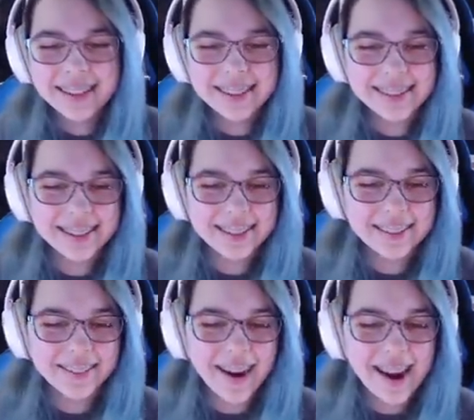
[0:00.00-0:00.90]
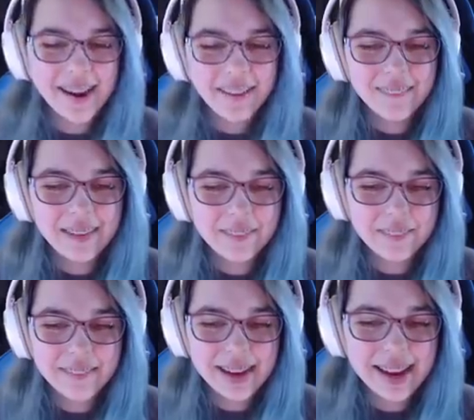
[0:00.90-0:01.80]
This is great. Wait for
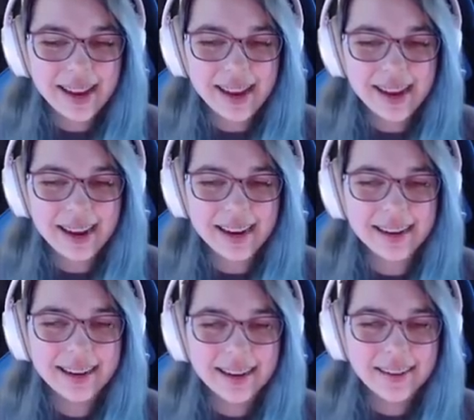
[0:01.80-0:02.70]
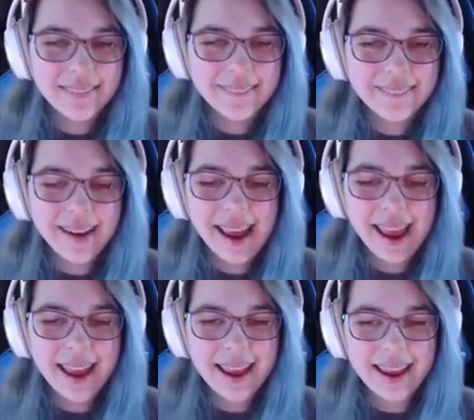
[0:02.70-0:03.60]
me! Wait!
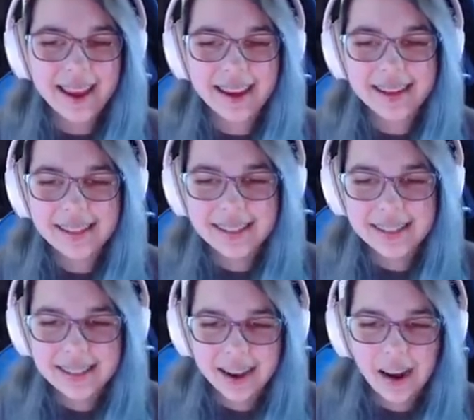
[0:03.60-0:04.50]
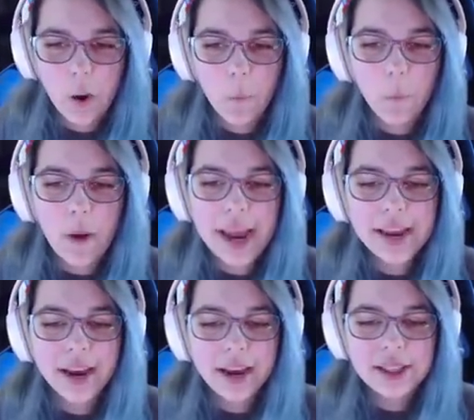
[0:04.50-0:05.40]
It's just me and 3 cops.
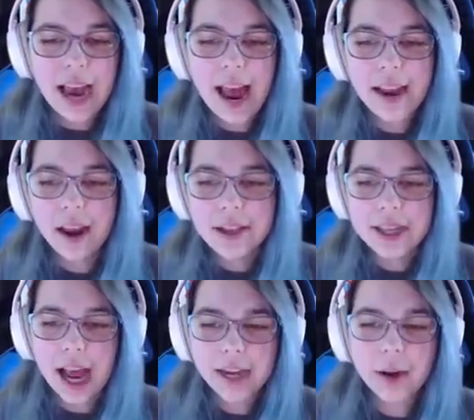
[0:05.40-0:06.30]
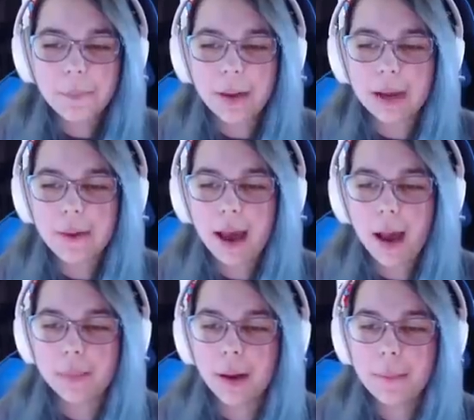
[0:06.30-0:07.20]
Wait, Chad, come pick me
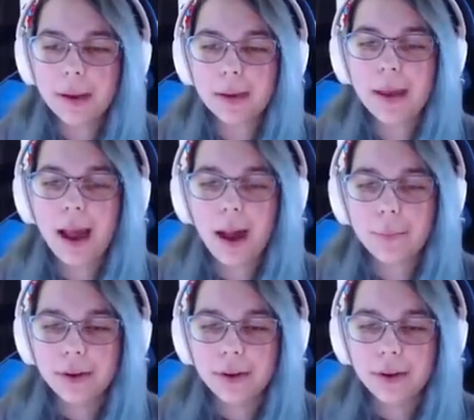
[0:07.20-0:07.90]
up! Come pick me up!